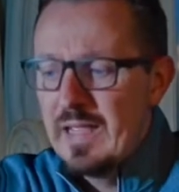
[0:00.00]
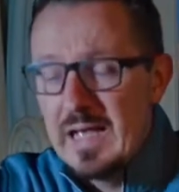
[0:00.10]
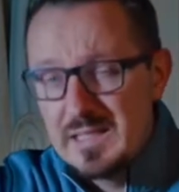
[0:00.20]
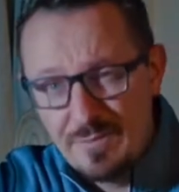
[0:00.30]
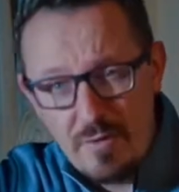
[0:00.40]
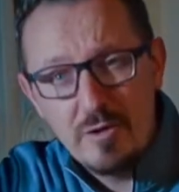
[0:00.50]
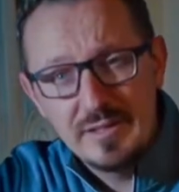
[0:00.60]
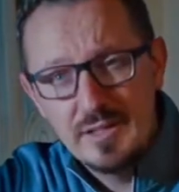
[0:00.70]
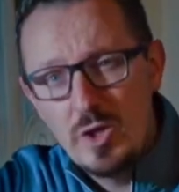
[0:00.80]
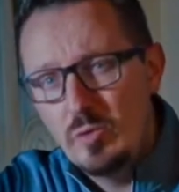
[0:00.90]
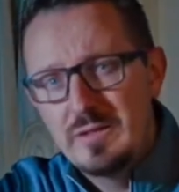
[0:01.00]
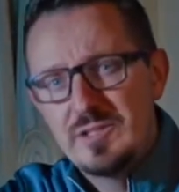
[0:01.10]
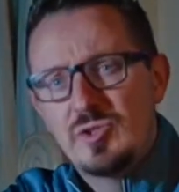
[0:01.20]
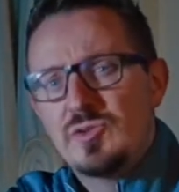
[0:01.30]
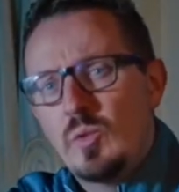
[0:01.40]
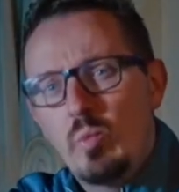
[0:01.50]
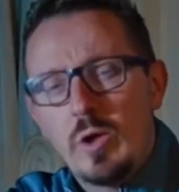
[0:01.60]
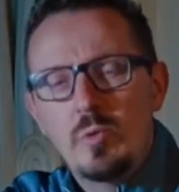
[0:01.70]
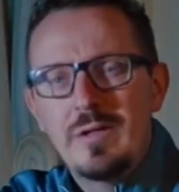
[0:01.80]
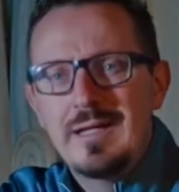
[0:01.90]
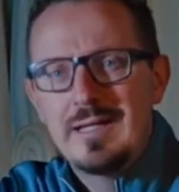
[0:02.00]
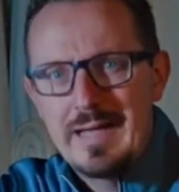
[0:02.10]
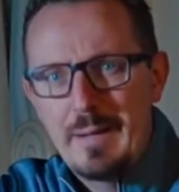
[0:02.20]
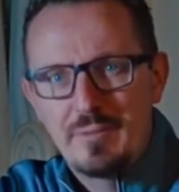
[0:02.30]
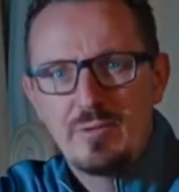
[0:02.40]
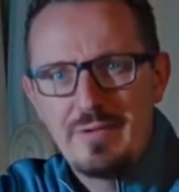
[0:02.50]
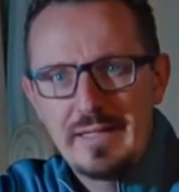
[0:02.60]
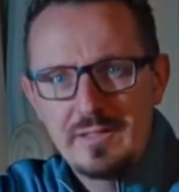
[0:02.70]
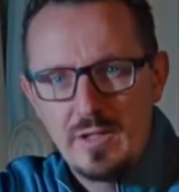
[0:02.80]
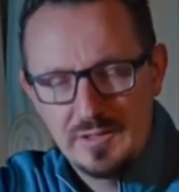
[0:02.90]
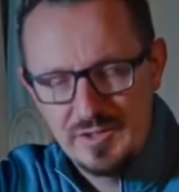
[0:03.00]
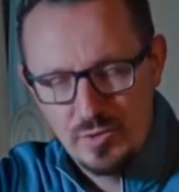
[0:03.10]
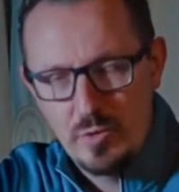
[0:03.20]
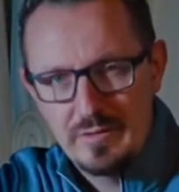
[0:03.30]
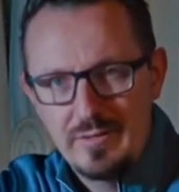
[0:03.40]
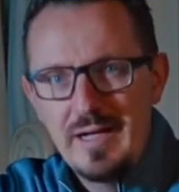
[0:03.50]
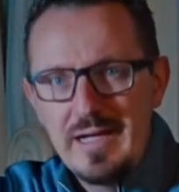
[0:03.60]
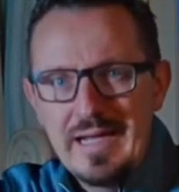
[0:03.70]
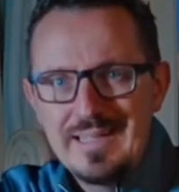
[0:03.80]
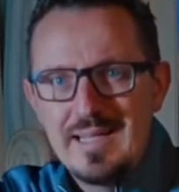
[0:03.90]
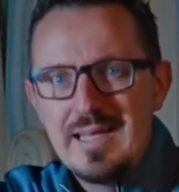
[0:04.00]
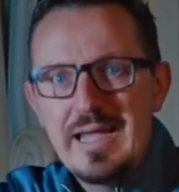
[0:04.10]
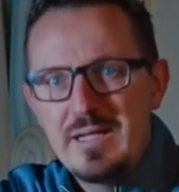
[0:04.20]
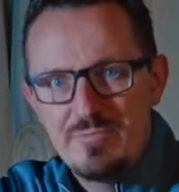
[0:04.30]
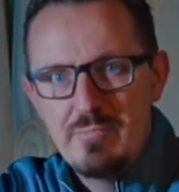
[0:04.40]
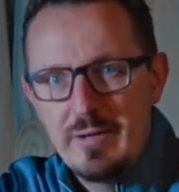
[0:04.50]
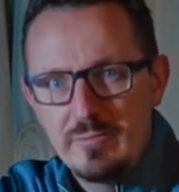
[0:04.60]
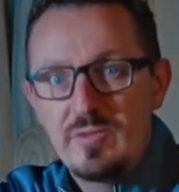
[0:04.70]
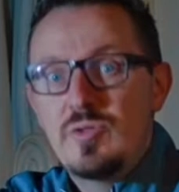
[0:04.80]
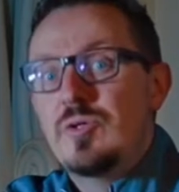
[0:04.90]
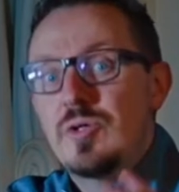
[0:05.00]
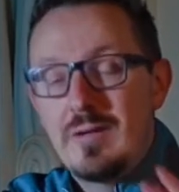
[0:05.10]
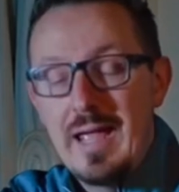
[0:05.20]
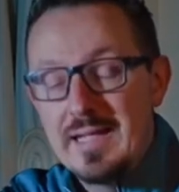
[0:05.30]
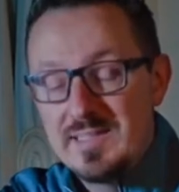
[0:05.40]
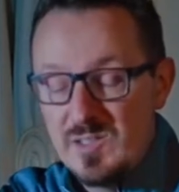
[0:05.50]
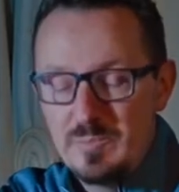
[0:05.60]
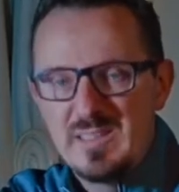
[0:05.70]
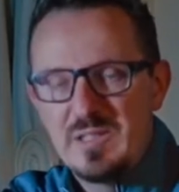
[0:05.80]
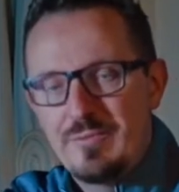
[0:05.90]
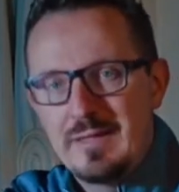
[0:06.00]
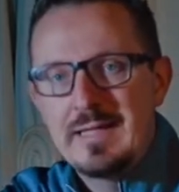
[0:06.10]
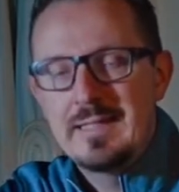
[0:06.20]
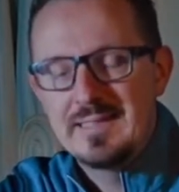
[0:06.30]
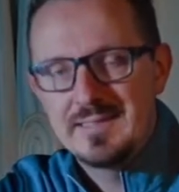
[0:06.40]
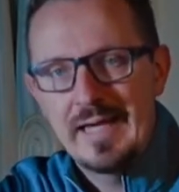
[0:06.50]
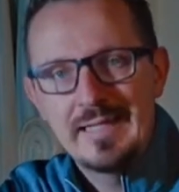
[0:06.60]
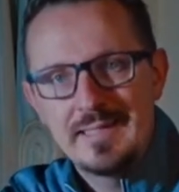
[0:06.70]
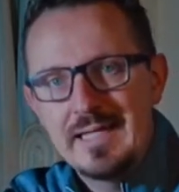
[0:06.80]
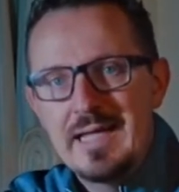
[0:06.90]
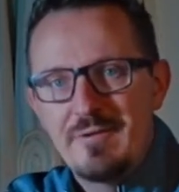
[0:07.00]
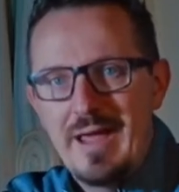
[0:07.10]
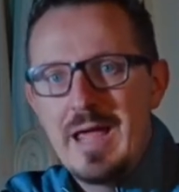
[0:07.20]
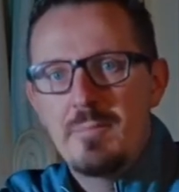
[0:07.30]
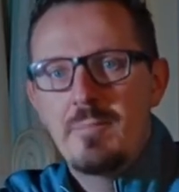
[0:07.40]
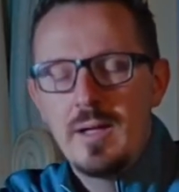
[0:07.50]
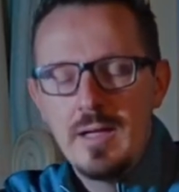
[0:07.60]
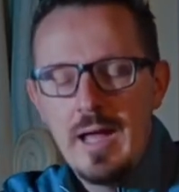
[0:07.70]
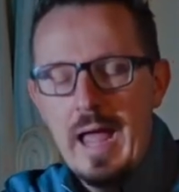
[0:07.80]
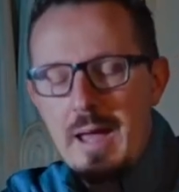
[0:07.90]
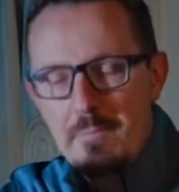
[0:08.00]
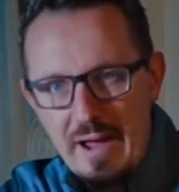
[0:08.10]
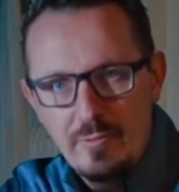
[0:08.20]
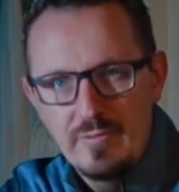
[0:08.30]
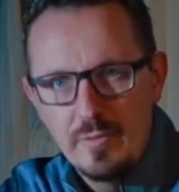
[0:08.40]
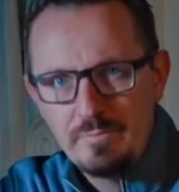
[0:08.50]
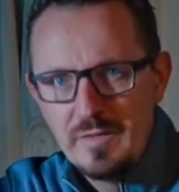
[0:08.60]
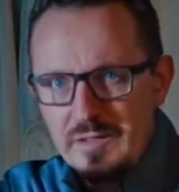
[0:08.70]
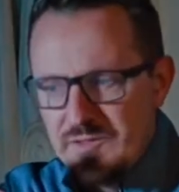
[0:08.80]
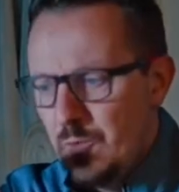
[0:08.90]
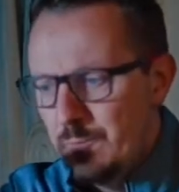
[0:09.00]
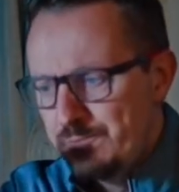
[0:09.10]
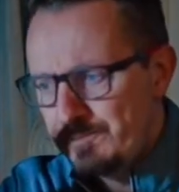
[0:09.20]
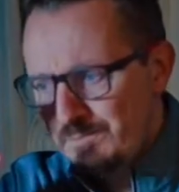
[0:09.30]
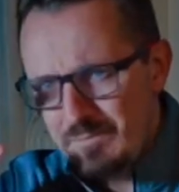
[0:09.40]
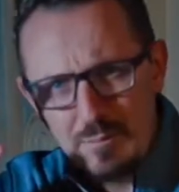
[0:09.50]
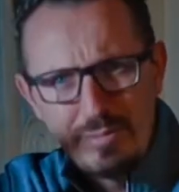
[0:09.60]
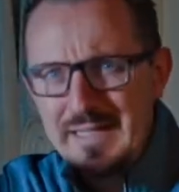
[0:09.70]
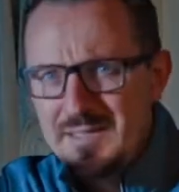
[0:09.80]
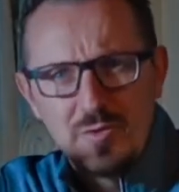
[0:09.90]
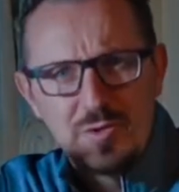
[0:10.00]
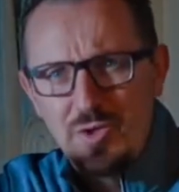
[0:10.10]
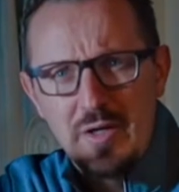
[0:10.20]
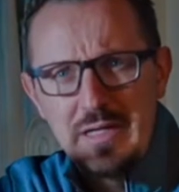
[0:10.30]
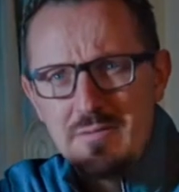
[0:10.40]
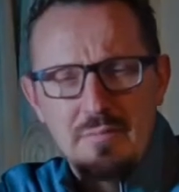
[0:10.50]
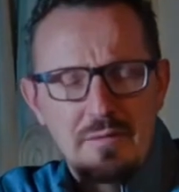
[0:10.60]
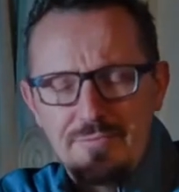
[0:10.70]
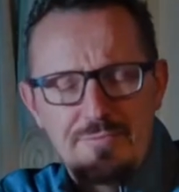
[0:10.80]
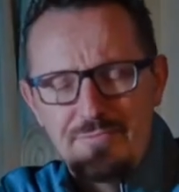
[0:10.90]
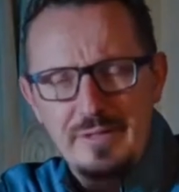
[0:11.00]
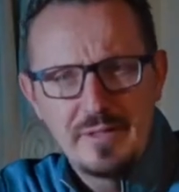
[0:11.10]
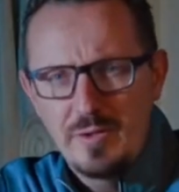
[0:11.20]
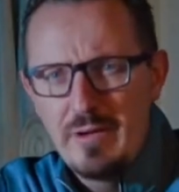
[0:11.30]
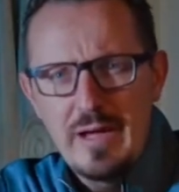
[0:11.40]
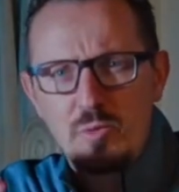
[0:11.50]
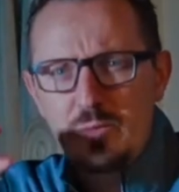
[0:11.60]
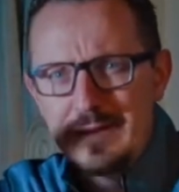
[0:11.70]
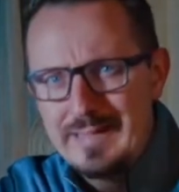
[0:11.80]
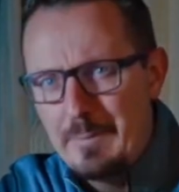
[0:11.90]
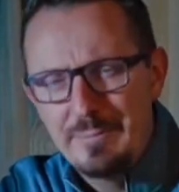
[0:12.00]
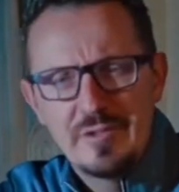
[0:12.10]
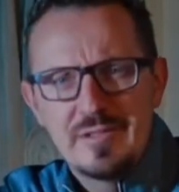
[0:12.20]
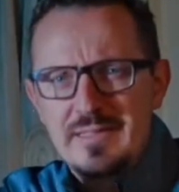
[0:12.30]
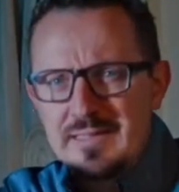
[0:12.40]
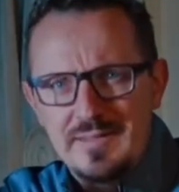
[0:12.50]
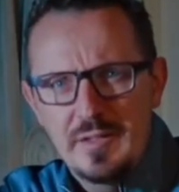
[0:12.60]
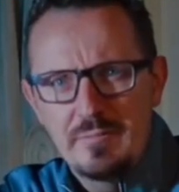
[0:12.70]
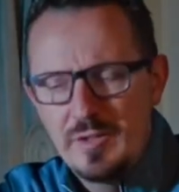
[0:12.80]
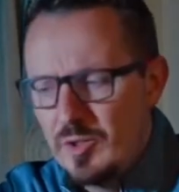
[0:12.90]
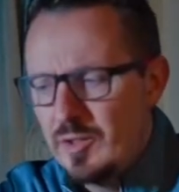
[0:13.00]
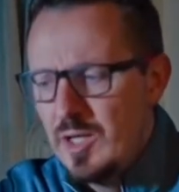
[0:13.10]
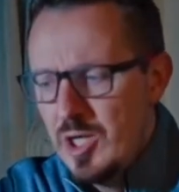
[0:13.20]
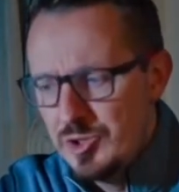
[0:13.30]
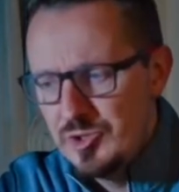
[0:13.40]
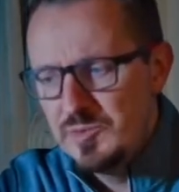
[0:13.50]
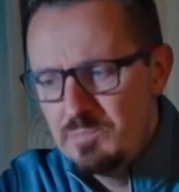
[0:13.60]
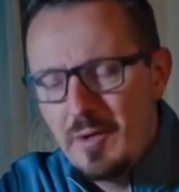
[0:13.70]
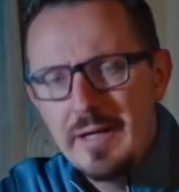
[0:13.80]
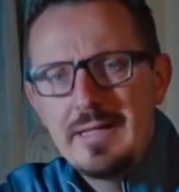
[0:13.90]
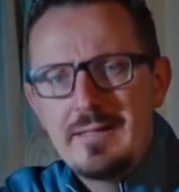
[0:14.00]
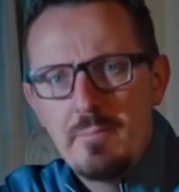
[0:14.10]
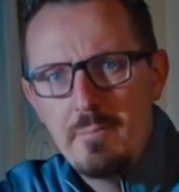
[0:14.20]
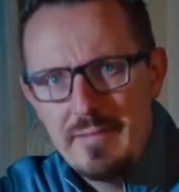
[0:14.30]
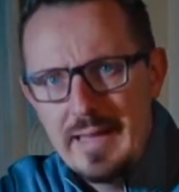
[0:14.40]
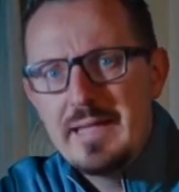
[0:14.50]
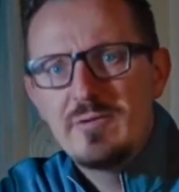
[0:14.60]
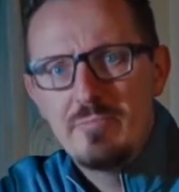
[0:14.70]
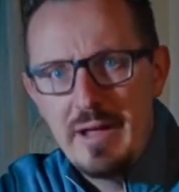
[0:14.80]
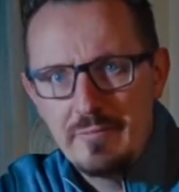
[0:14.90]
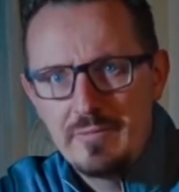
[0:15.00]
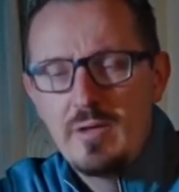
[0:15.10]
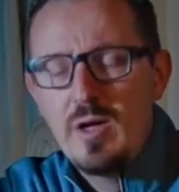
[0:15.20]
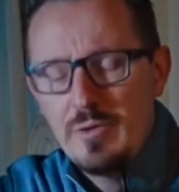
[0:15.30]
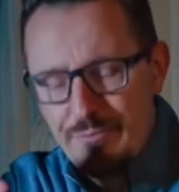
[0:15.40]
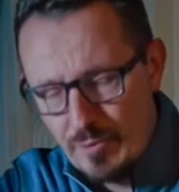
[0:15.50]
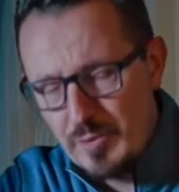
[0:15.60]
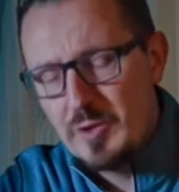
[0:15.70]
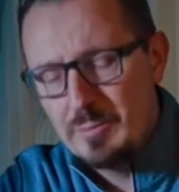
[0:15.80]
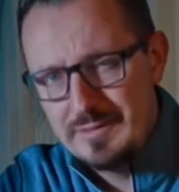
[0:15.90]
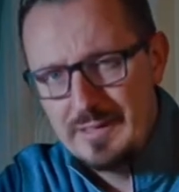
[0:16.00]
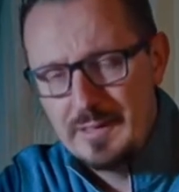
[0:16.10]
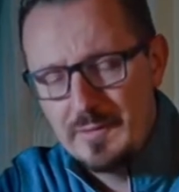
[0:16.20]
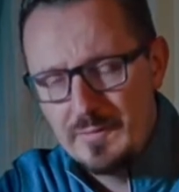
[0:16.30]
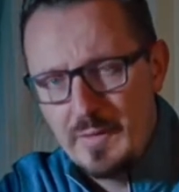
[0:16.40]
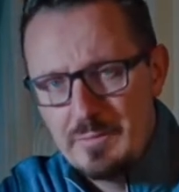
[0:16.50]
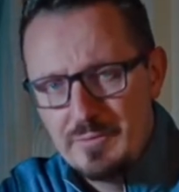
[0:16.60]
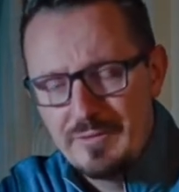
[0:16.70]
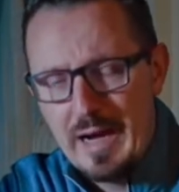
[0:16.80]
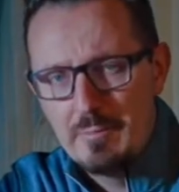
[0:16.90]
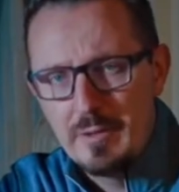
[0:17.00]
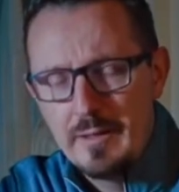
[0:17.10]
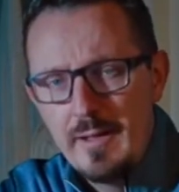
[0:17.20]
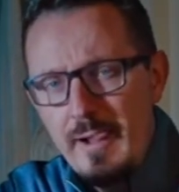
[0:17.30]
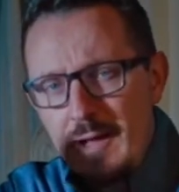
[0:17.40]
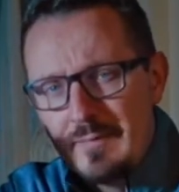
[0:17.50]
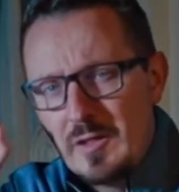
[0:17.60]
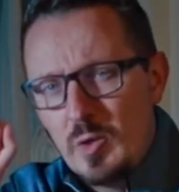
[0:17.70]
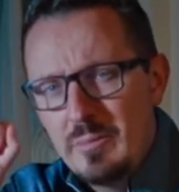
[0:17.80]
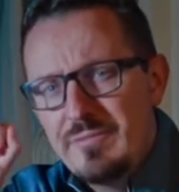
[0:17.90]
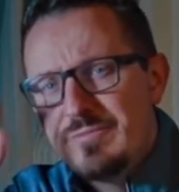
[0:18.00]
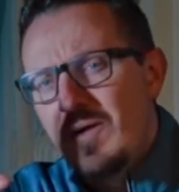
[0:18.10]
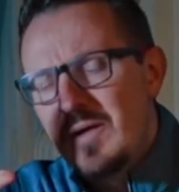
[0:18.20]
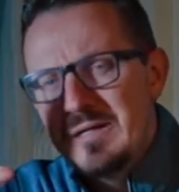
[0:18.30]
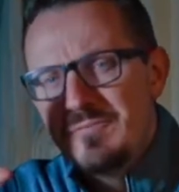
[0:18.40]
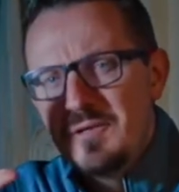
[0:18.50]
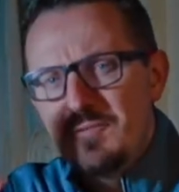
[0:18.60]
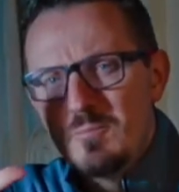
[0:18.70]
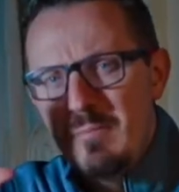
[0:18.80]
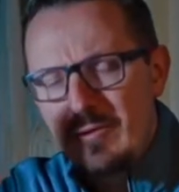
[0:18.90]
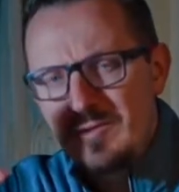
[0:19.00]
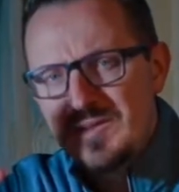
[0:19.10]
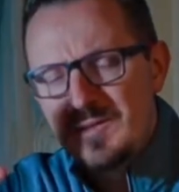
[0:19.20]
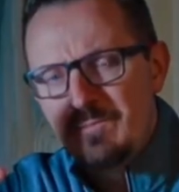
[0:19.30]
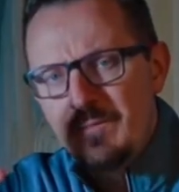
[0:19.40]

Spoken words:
As far as I know, this doesn't work with an adapter of any sort. It's a native mount to your lens, specifically in this case the EFM mount. So please don't try and finick around with adapters and this type and the other. Just buy the native mount for your particular type of camera. They come in 5 different mounts.